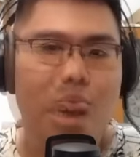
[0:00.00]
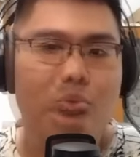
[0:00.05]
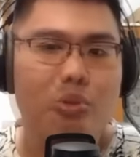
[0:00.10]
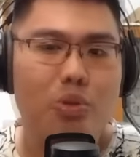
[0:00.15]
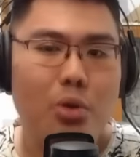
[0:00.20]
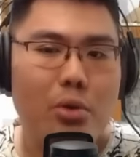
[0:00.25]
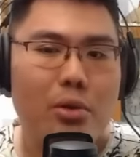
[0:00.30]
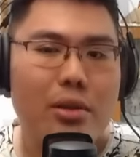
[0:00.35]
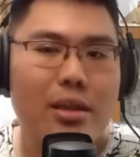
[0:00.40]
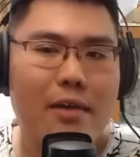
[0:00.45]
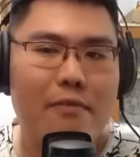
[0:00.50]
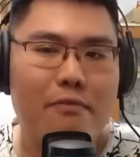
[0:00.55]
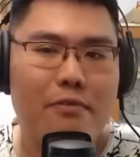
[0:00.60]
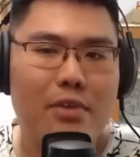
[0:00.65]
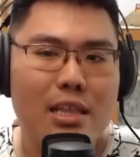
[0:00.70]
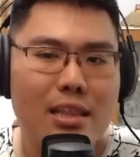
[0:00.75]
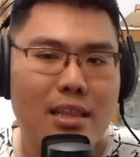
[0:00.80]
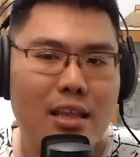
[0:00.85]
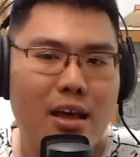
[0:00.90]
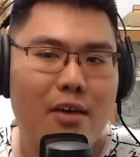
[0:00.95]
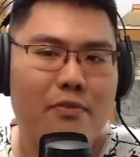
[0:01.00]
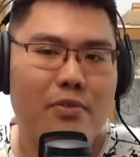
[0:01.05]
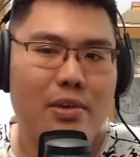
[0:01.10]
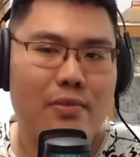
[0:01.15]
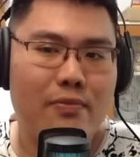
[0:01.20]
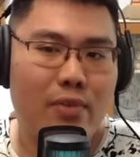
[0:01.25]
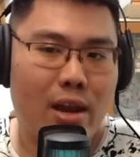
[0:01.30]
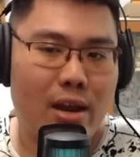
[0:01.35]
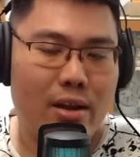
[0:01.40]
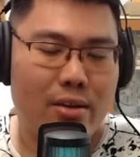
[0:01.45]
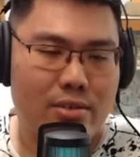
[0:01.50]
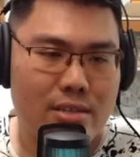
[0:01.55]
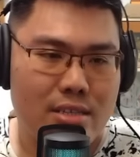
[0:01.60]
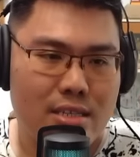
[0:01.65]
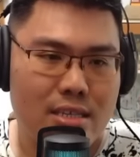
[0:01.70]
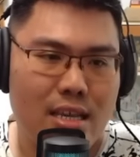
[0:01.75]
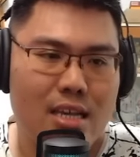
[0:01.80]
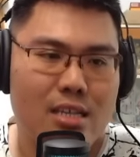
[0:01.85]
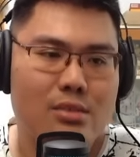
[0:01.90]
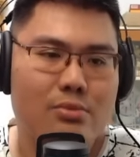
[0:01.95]
We don't have enough effect
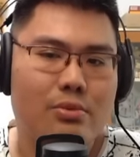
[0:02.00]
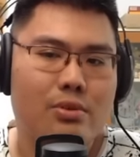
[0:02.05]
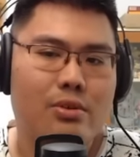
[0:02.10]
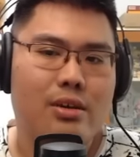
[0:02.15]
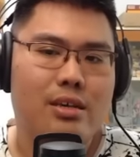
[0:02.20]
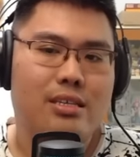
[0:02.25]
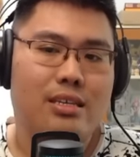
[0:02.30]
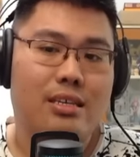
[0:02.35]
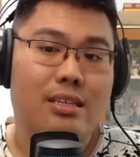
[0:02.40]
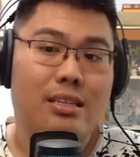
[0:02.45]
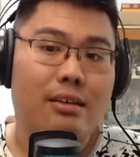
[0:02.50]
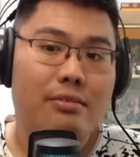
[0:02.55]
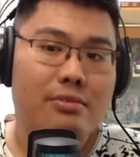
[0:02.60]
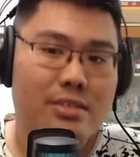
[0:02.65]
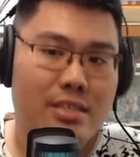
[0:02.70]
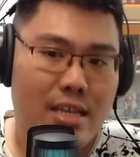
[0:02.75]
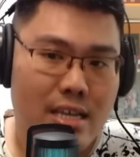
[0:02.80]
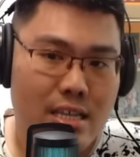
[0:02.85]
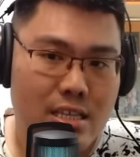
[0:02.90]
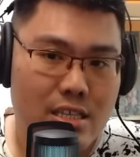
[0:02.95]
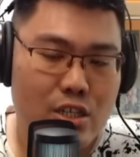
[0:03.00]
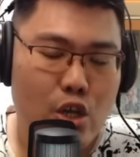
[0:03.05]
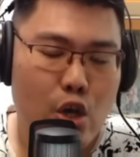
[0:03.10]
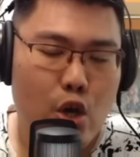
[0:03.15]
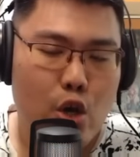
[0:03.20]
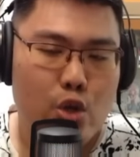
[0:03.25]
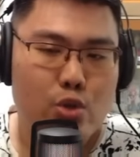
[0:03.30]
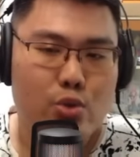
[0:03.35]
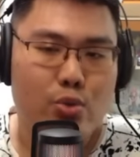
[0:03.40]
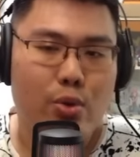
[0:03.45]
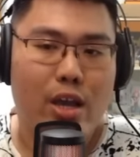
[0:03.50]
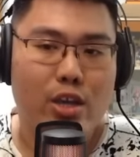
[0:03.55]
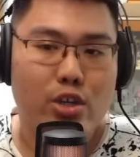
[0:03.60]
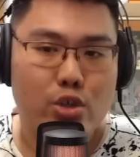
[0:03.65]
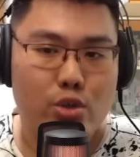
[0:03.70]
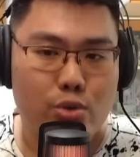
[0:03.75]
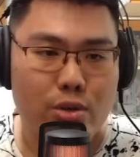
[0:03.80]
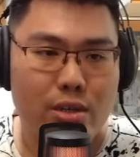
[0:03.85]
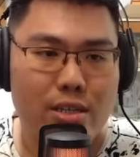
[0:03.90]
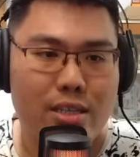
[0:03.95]
accuracy as well as enough stats to
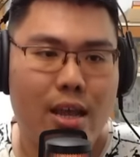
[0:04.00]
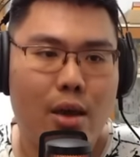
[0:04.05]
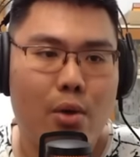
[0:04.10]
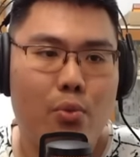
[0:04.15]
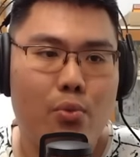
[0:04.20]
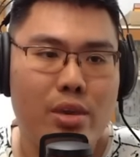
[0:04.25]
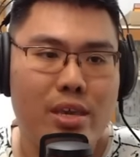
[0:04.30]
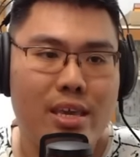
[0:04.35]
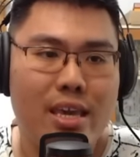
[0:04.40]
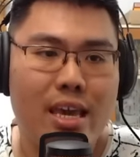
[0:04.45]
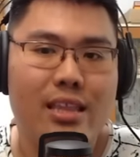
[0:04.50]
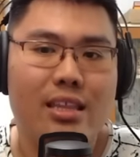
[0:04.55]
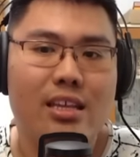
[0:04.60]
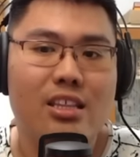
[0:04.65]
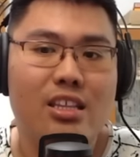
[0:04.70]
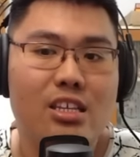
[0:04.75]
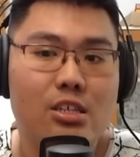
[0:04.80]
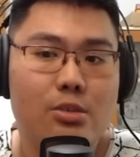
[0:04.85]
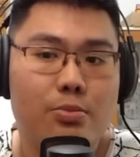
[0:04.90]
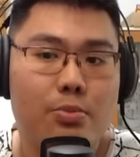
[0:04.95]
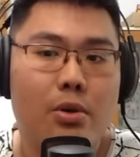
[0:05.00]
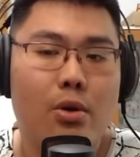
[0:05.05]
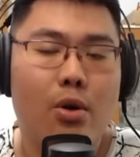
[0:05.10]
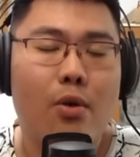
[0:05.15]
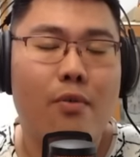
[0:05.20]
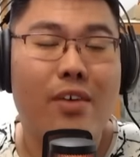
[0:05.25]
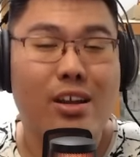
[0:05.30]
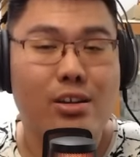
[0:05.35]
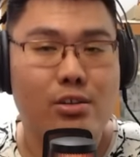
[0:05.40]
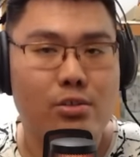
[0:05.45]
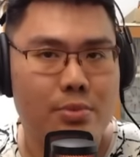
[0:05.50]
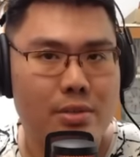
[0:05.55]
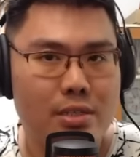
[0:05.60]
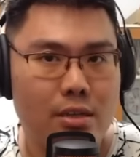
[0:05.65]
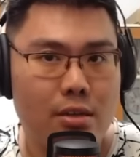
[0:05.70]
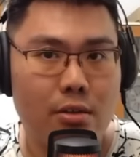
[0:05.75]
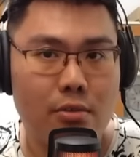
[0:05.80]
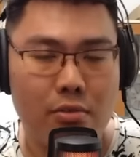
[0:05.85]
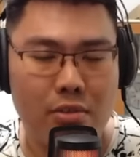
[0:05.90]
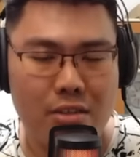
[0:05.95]
ensure that we get the dispel off
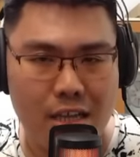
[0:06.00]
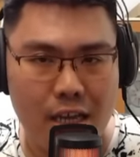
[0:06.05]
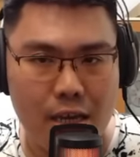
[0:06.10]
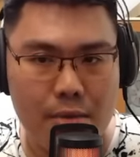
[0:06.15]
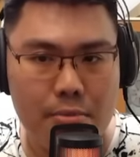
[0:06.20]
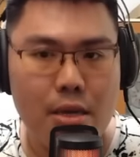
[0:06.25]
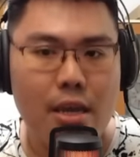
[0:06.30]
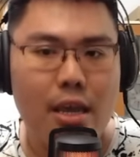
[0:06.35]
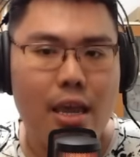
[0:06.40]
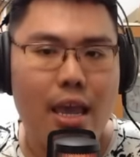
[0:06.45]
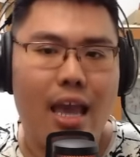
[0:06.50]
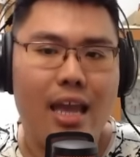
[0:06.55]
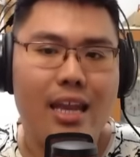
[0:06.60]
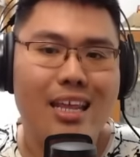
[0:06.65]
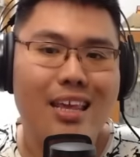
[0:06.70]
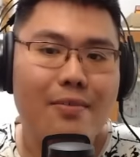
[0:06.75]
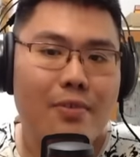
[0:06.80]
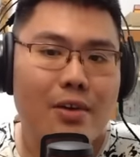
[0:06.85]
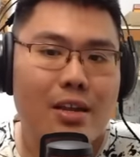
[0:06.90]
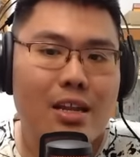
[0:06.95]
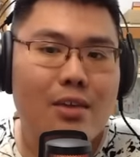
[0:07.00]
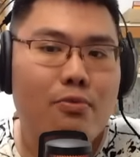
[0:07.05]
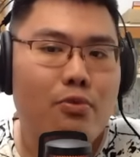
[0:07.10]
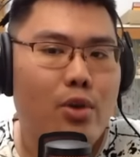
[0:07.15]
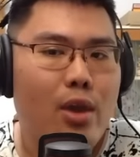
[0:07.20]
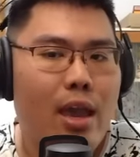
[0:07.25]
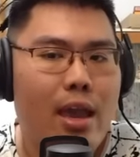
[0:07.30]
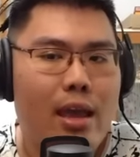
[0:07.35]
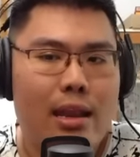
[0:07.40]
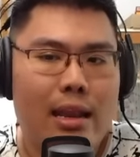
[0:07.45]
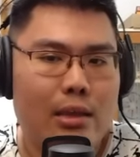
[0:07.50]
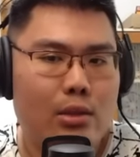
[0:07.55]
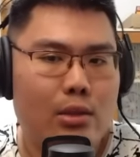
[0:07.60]
100% of the time, and even if we had like